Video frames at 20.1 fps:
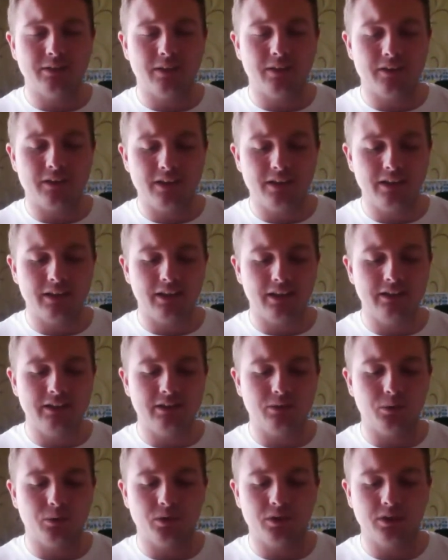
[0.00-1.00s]
I think is a
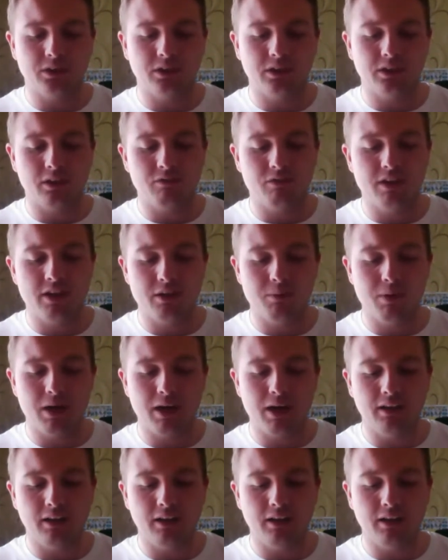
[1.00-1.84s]
horse that can go really well,